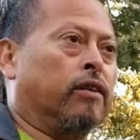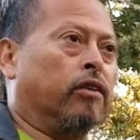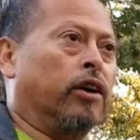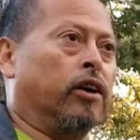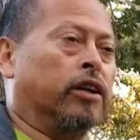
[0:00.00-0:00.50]

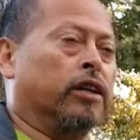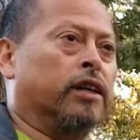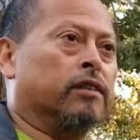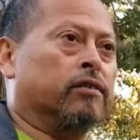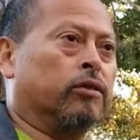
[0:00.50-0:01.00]
early on in
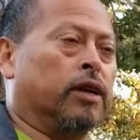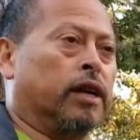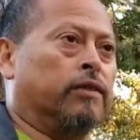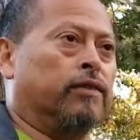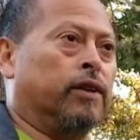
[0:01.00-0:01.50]
his own
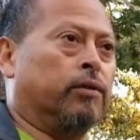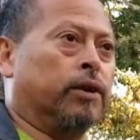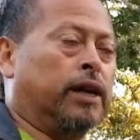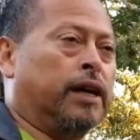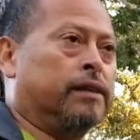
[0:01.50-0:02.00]
life, he
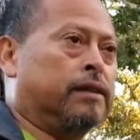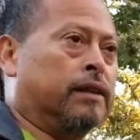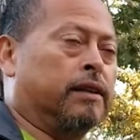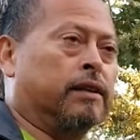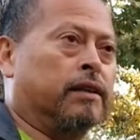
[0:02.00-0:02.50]
realized
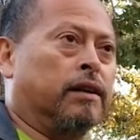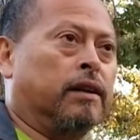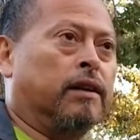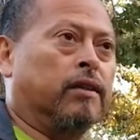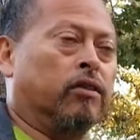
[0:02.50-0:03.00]
that
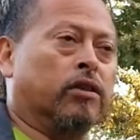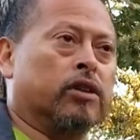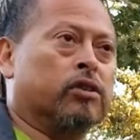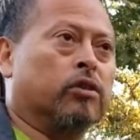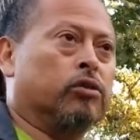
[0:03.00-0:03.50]
there
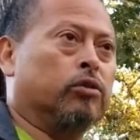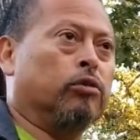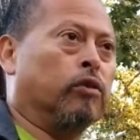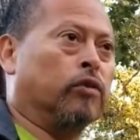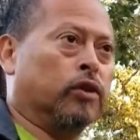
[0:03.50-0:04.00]
is no
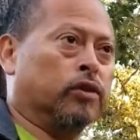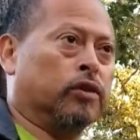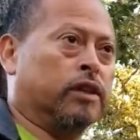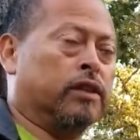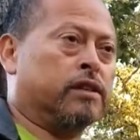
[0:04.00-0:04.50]
do-overs
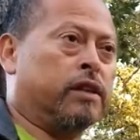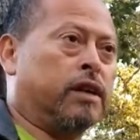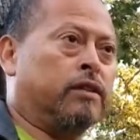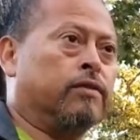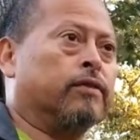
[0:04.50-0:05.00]
in this
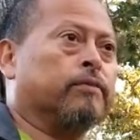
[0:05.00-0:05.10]
life.